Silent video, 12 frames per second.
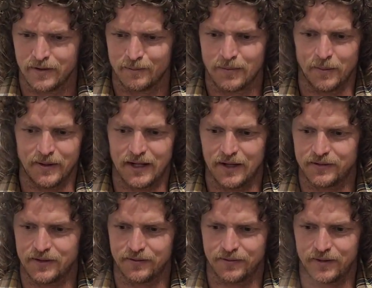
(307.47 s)
Probably does
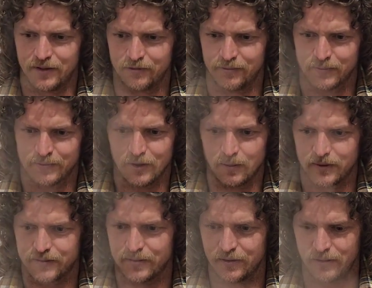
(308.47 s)
it itself from time
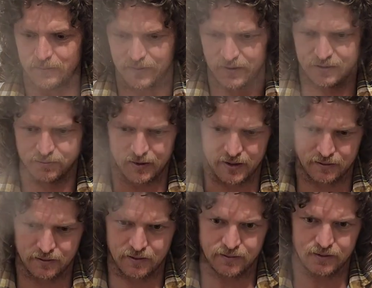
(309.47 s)
to time, but this
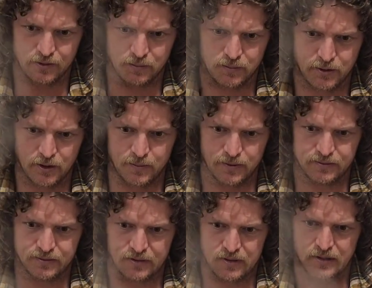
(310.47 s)
one is on
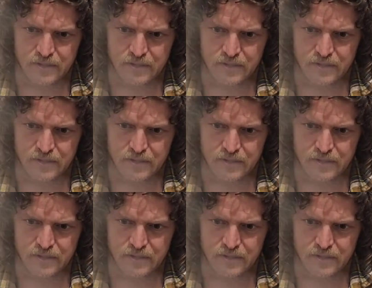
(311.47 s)
purpose.